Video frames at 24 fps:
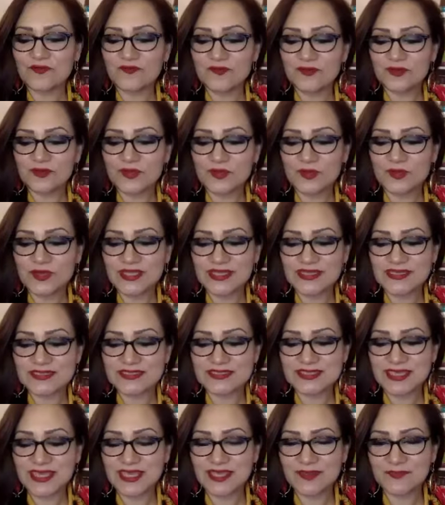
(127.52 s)
of Urdu
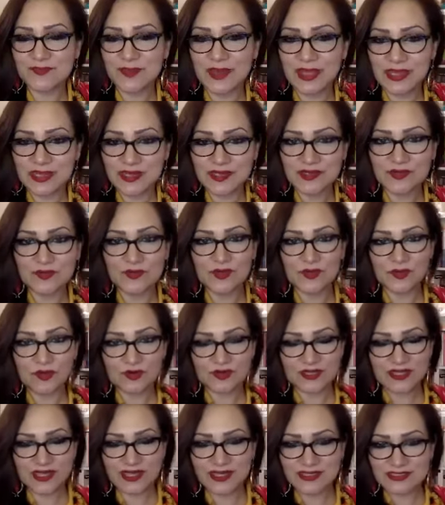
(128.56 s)
is a bilingual
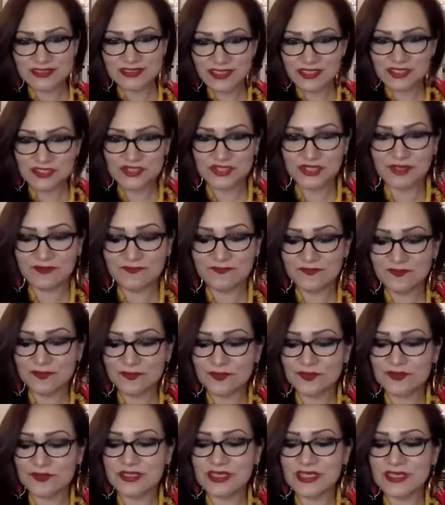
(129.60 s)
organization
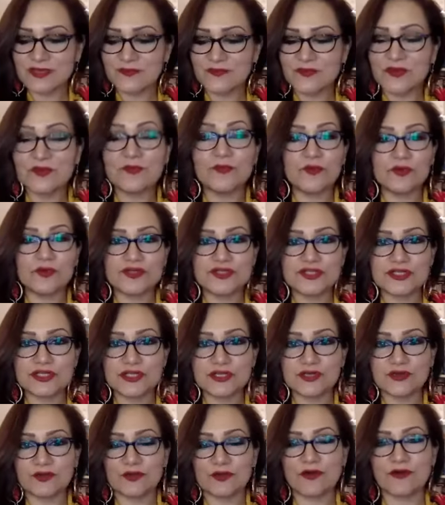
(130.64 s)
for the
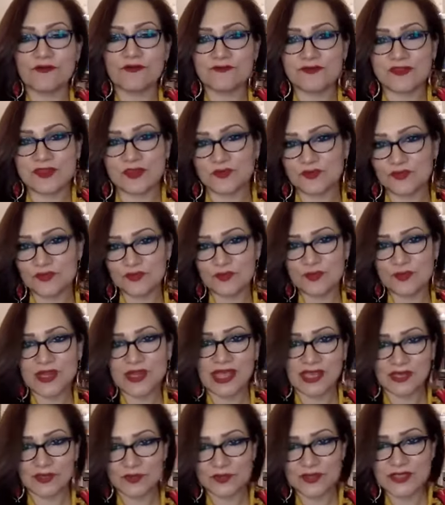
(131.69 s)
promotion of the Urdu
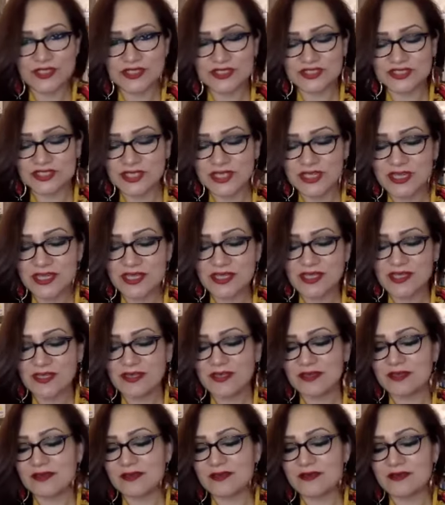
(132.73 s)
language.
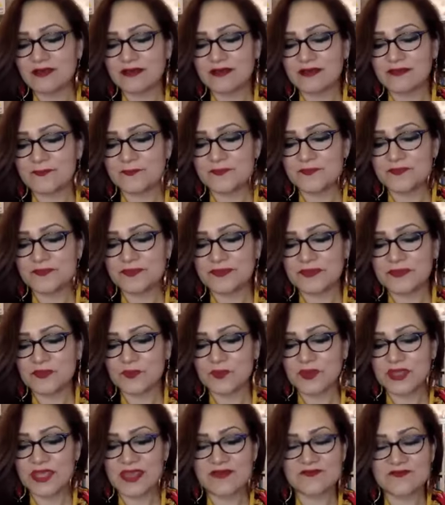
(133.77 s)

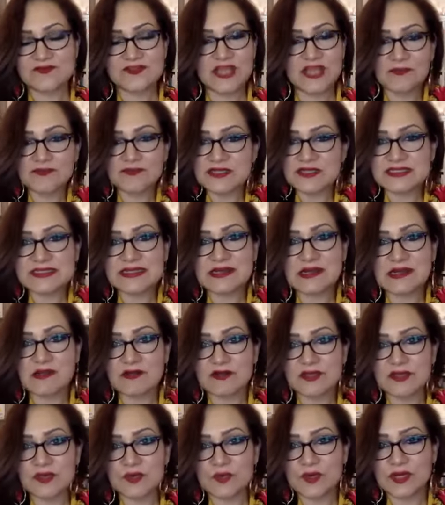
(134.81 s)
We have chapters
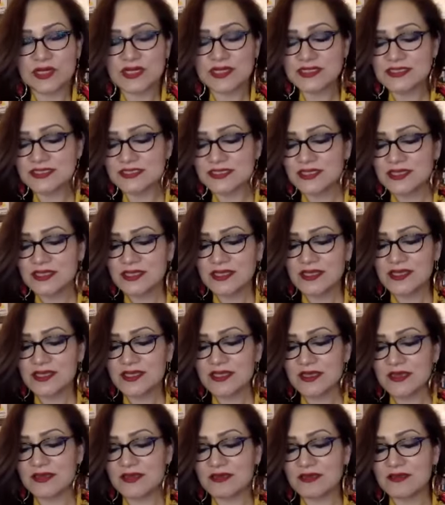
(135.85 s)
around the world,
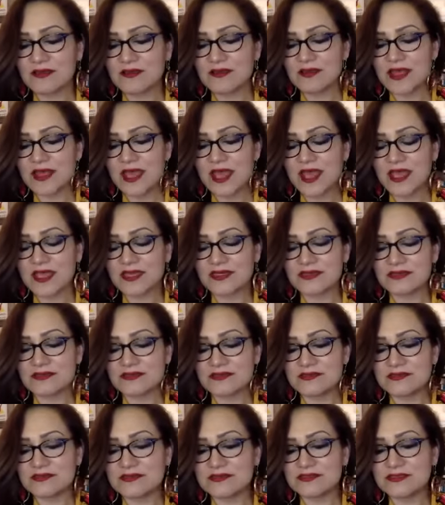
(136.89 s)

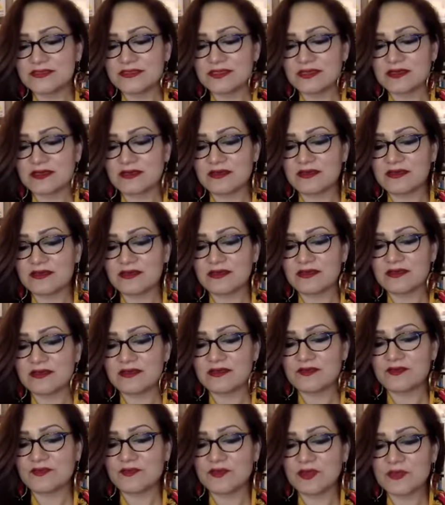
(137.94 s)
and
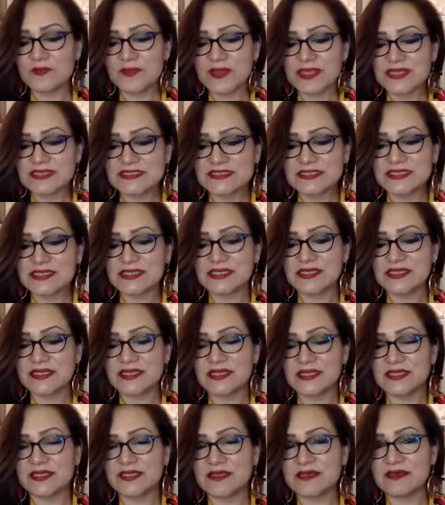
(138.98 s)
we're
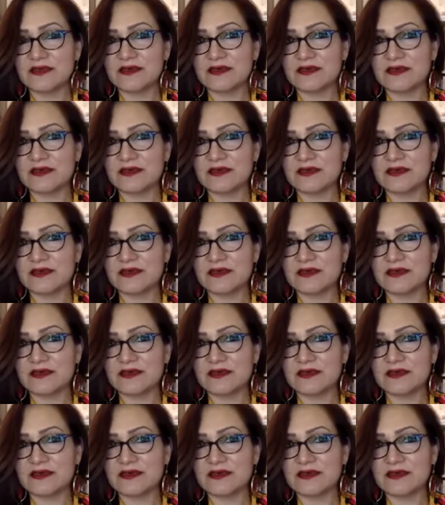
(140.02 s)
basically